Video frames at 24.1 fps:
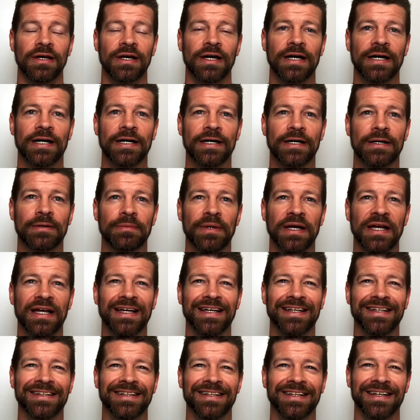
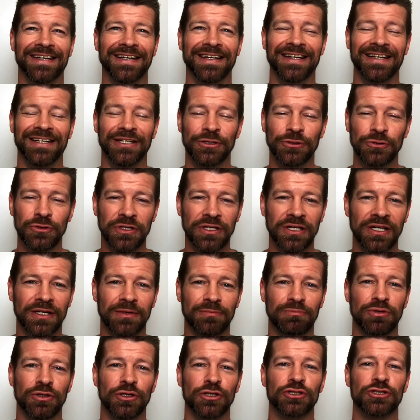and then you get
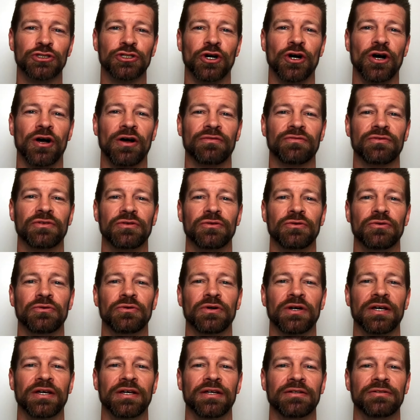pushed off to
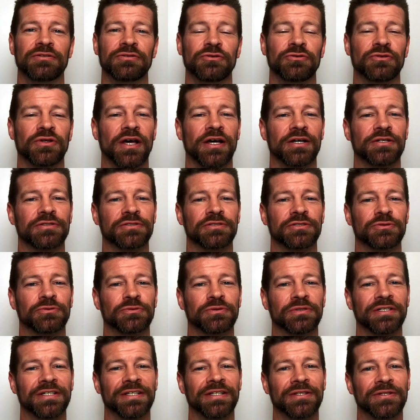a
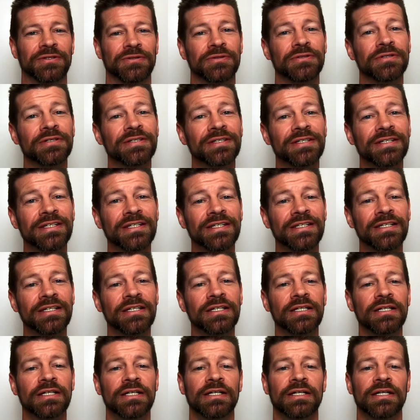
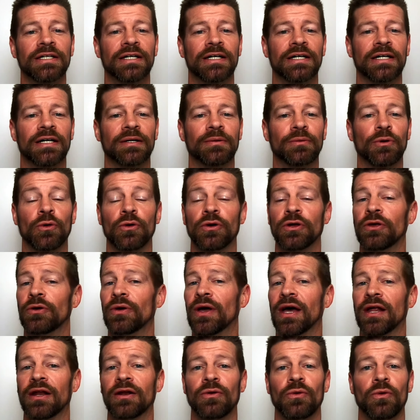2023, or you
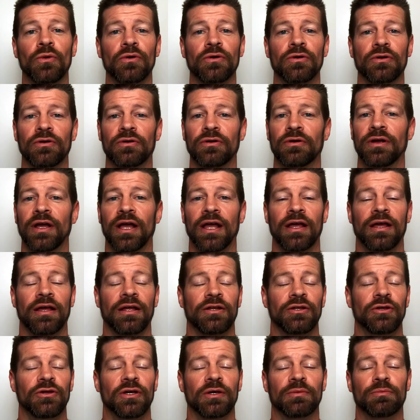had an order
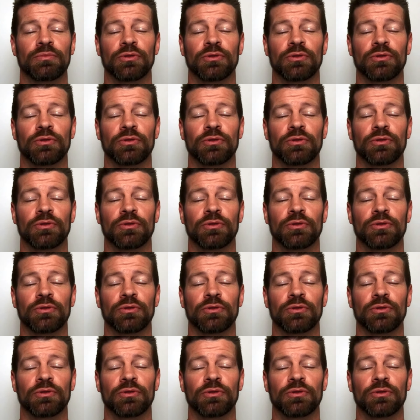and you get